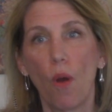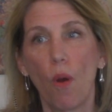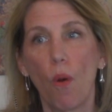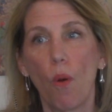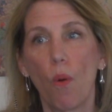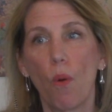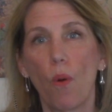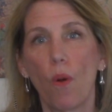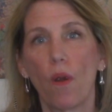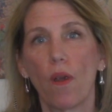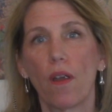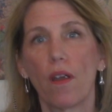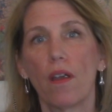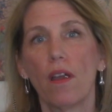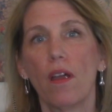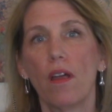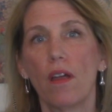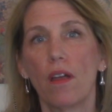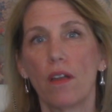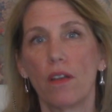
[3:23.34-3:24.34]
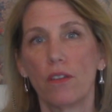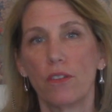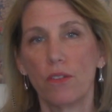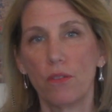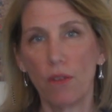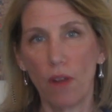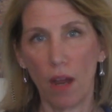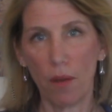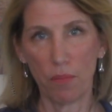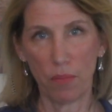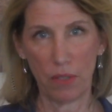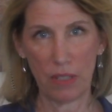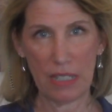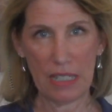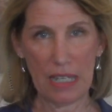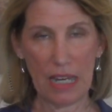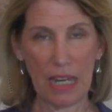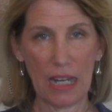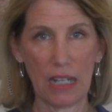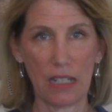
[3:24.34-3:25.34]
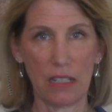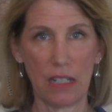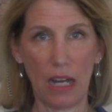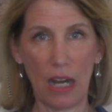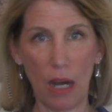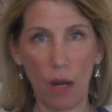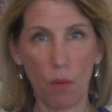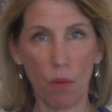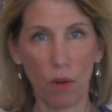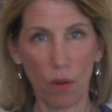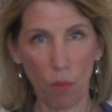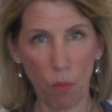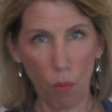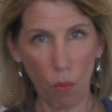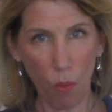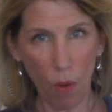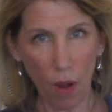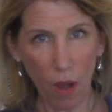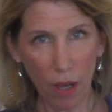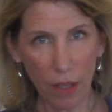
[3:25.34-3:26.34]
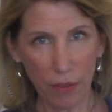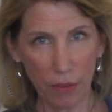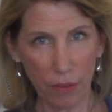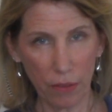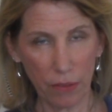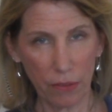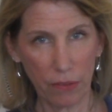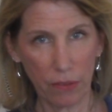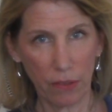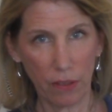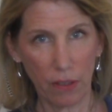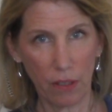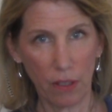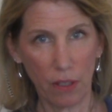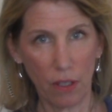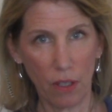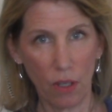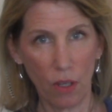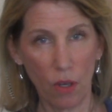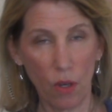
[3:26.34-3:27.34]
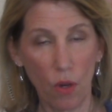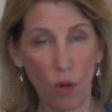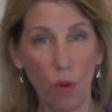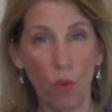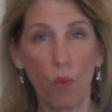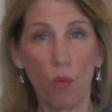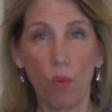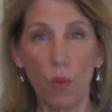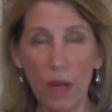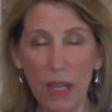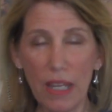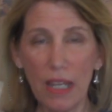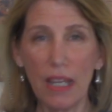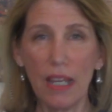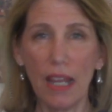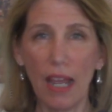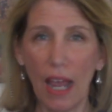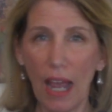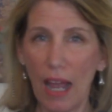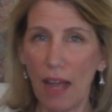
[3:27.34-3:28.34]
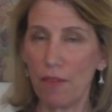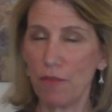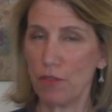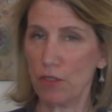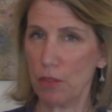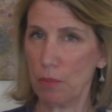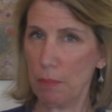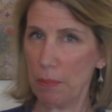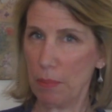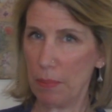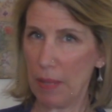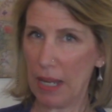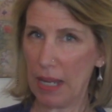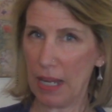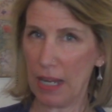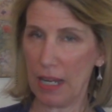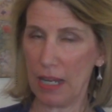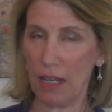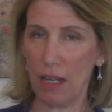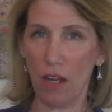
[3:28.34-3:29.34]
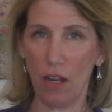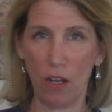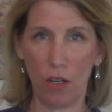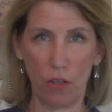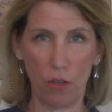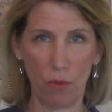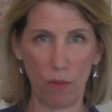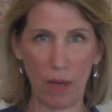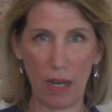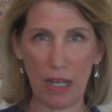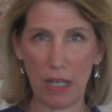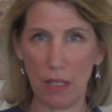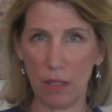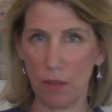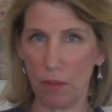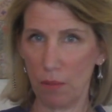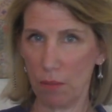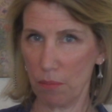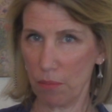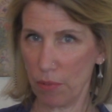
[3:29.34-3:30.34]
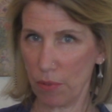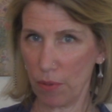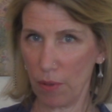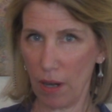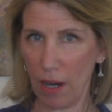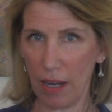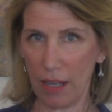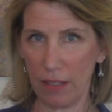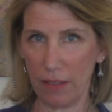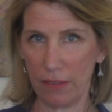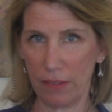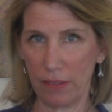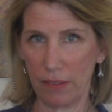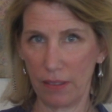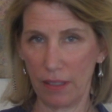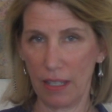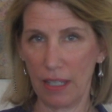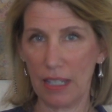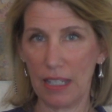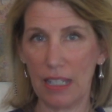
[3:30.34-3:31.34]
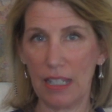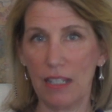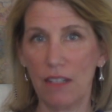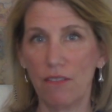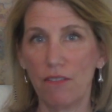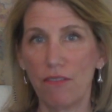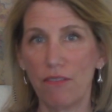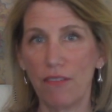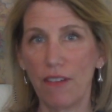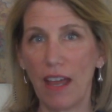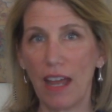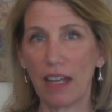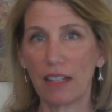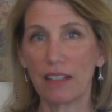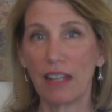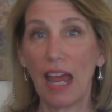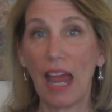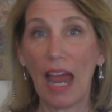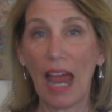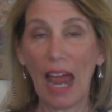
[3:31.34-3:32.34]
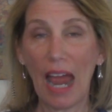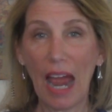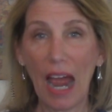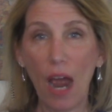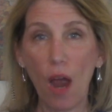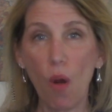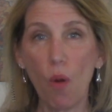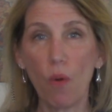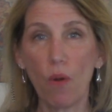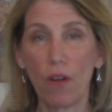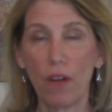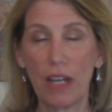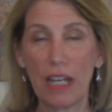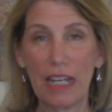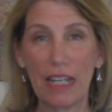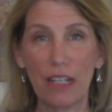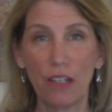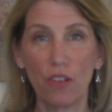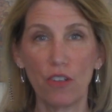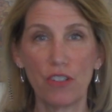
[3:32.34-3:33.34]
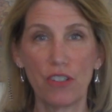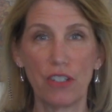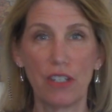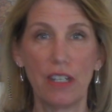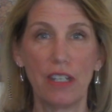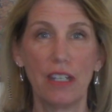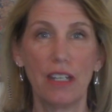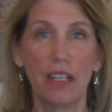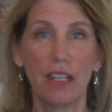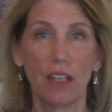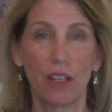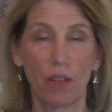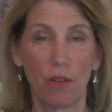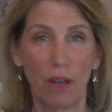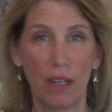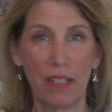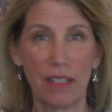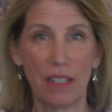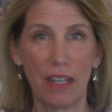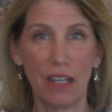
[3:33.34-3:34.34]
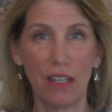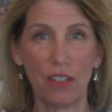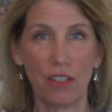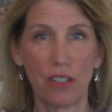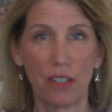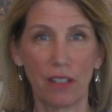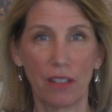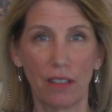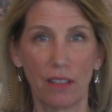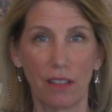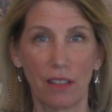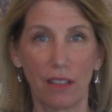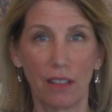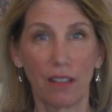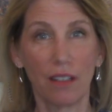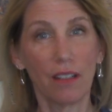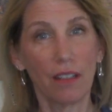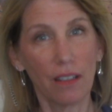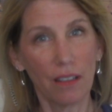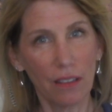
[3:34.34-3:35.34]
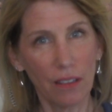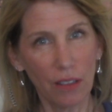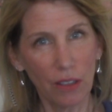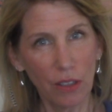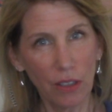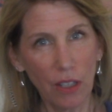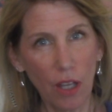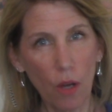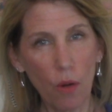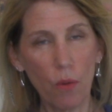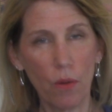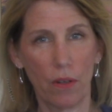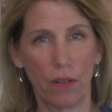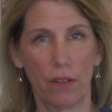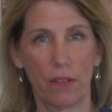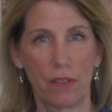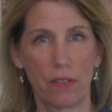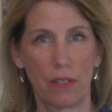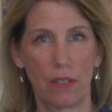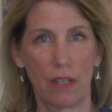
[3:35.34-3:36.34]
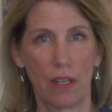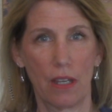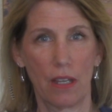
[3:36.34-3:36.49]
or do not protect our waters, we have to pay a great price. In fact, our energy gradation lowers